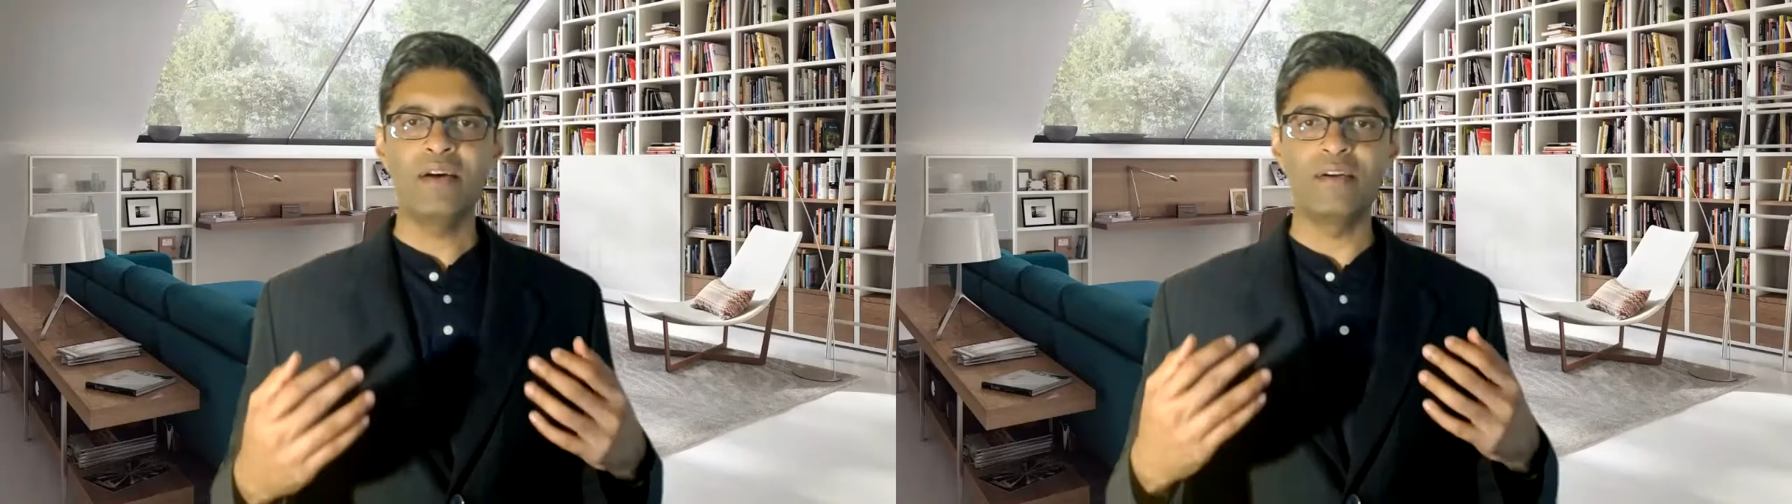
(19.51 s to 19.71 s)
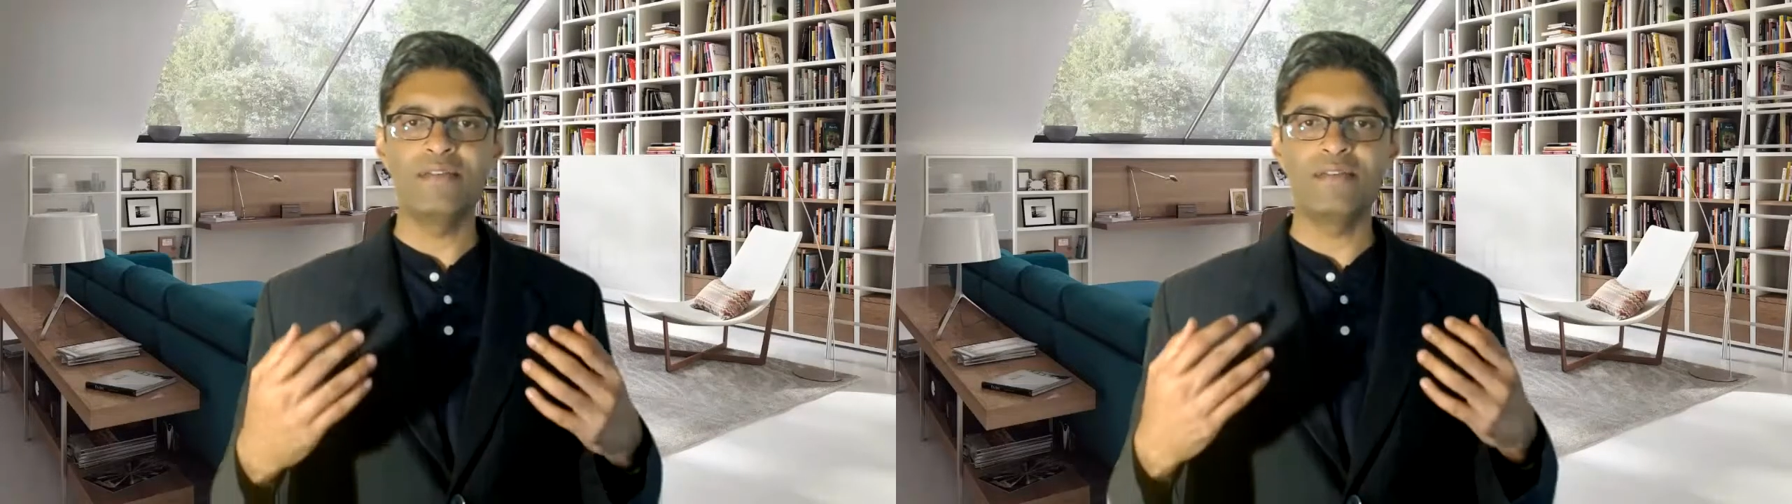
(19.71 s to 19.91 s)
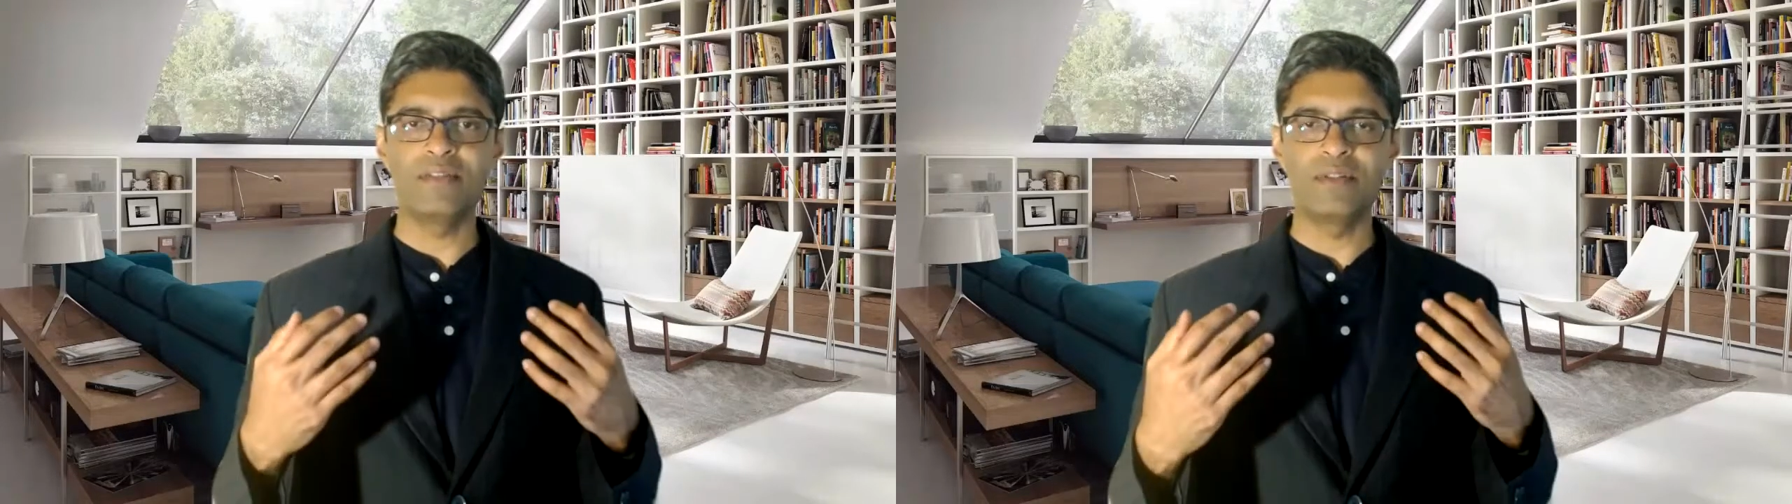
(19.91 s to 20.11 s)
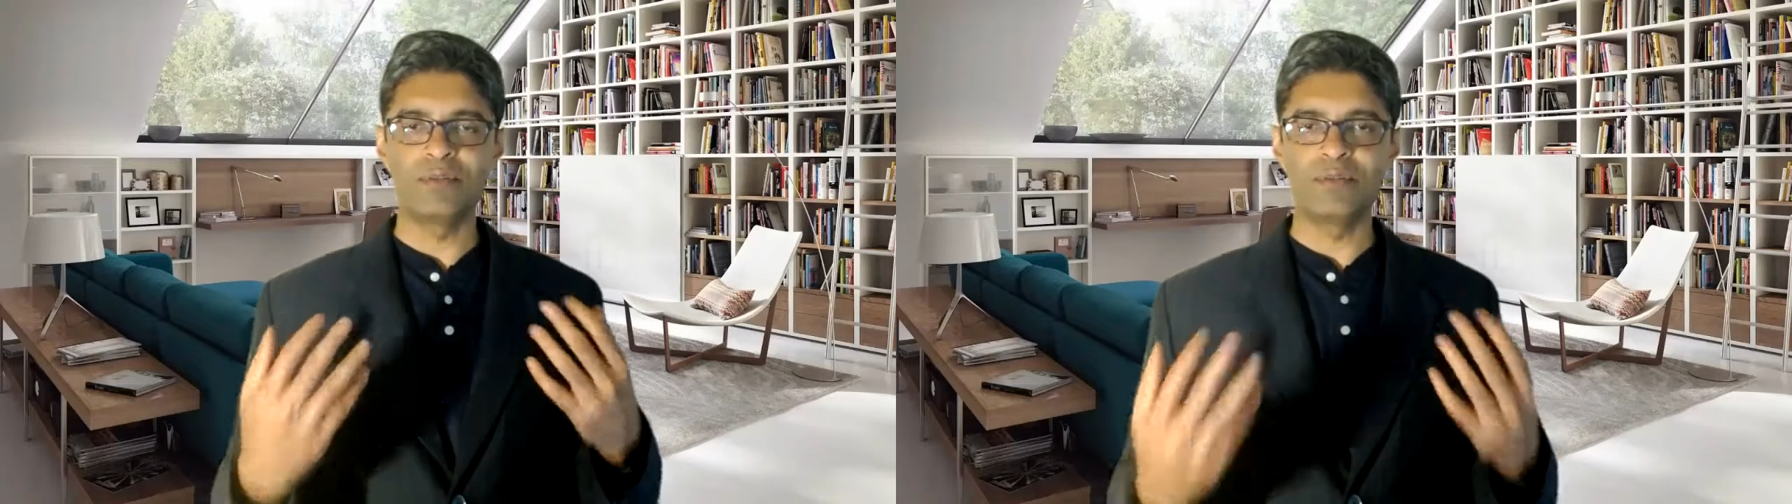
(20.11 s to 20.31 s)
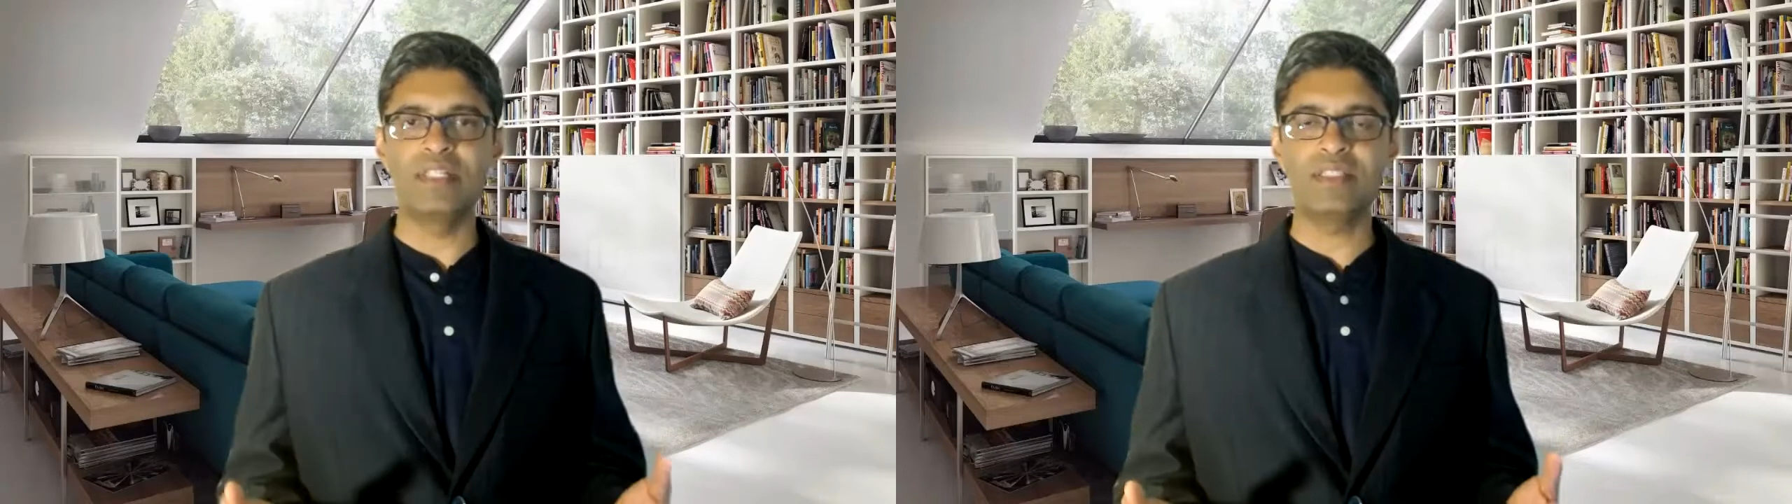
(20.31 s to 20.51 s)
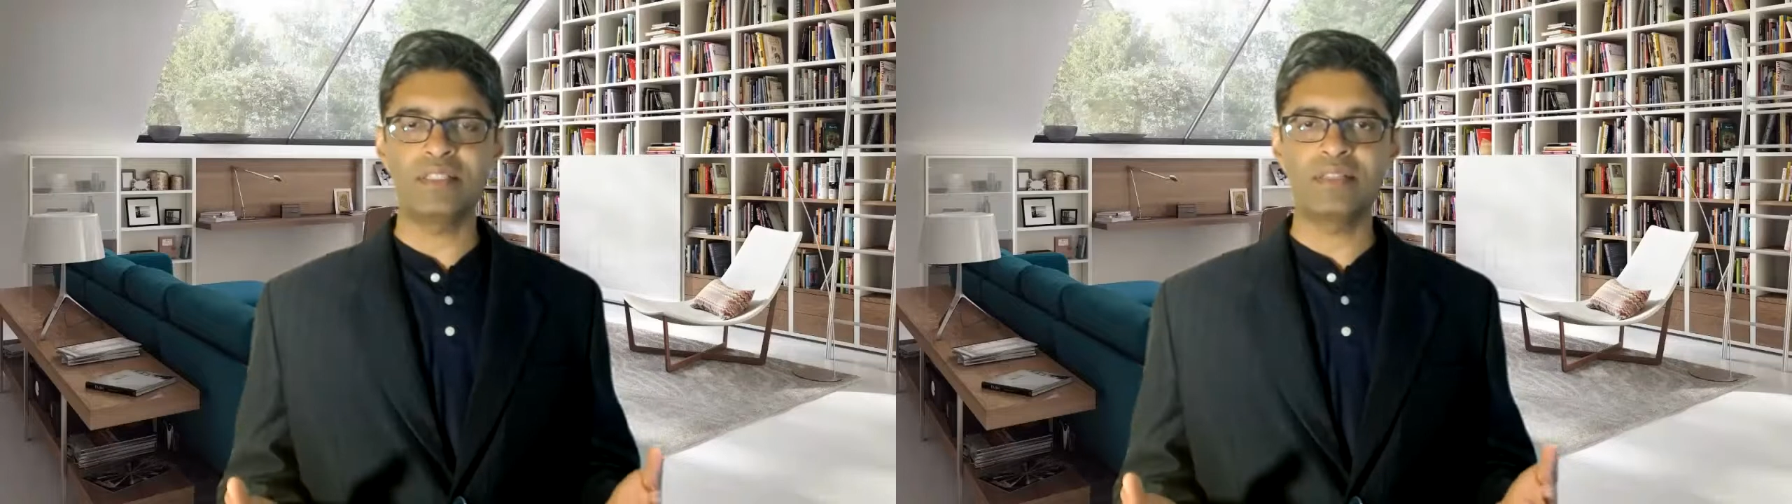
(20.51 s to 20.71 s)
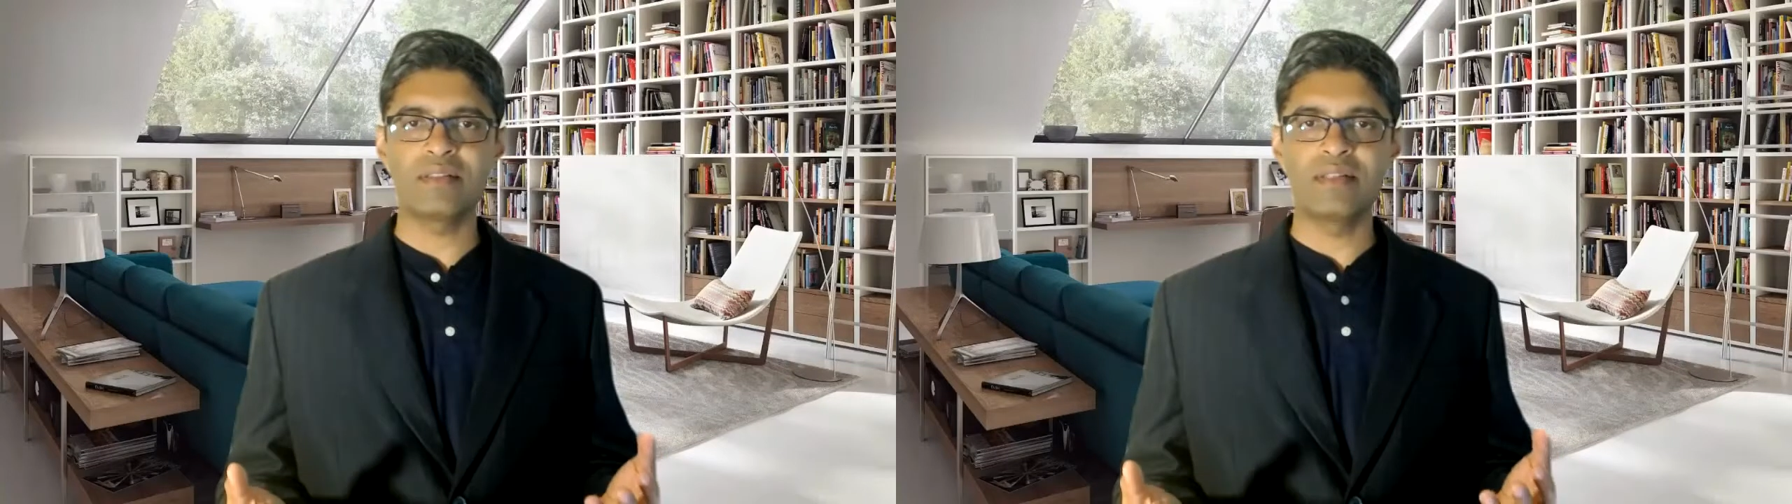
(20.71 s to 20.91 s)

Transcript: of do these